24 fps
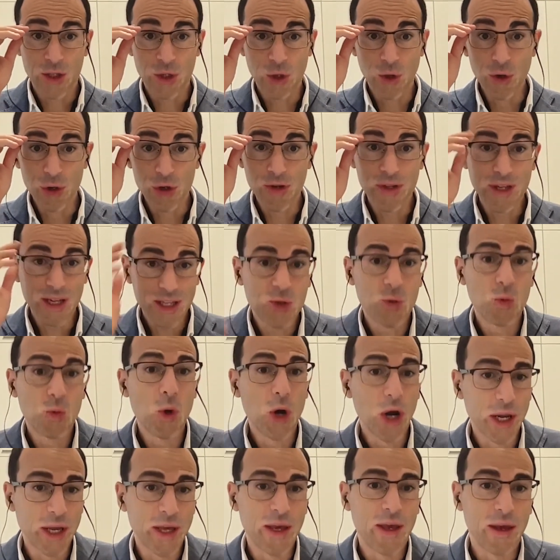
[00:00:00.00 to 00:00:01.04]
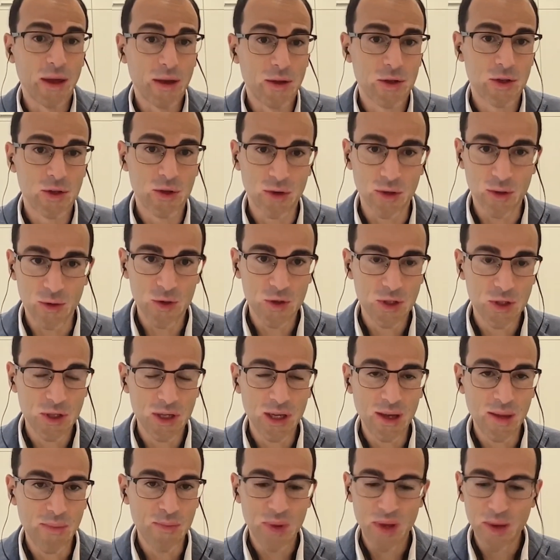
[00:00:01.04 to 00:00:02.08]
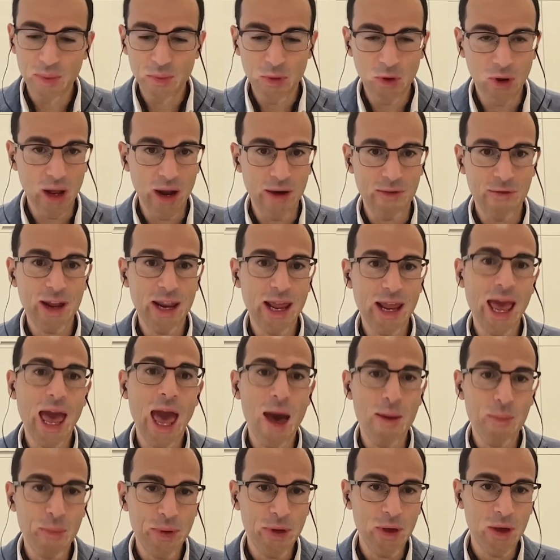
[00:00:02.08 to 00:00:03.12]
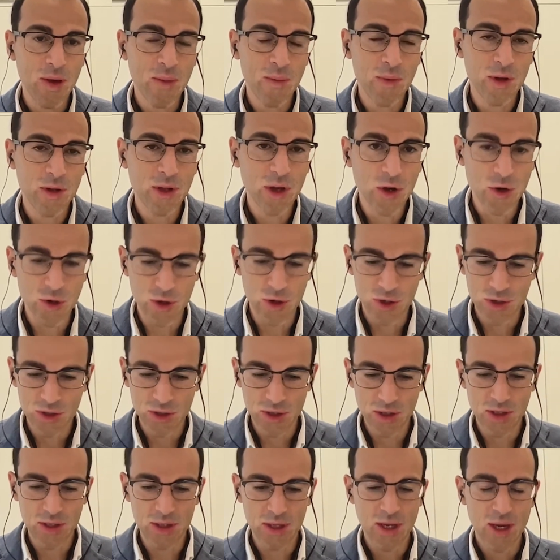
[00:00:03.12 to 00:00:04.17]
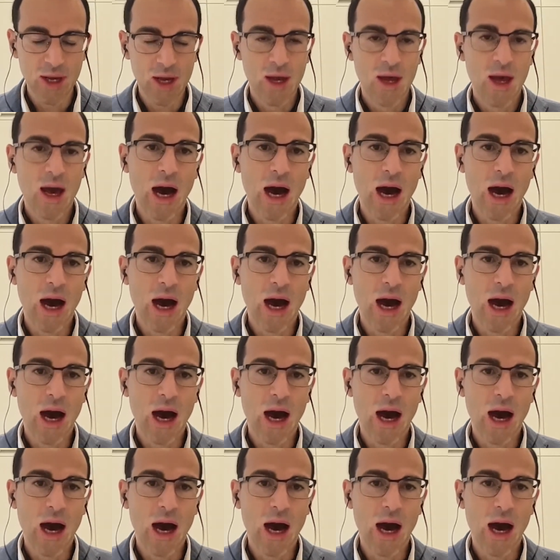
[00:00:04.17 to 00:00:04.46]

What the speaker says: A solution that's working. So you see people are very happy about the courses,